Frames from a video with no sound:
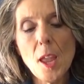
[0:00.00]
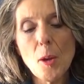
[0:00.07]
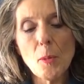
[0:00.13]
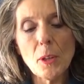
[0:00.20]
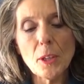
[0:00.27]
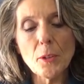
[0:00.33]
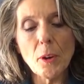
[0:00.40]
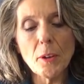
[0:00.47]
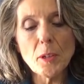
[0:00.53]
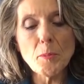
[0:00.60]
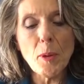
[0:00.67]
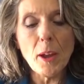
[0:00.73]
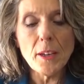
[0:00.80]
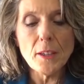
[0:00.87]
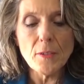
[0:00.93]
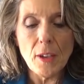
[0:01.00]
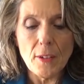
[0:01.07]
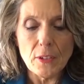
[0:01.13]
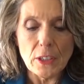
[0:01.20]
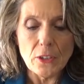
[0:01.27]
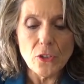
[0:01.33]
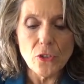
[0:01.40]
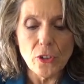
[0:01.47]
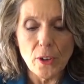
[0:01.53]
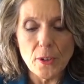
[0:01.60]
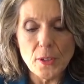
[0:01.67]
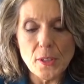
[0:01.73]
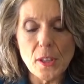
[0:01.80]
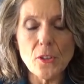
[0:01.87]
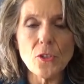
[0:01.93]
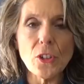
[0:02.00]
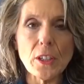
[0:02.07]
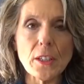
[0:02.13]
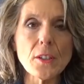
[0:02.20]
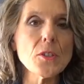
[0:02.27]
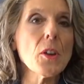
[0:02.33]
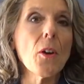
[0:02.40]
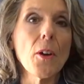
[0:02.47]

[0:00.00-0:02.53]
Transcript: Well, a growing body of evidence shows that genes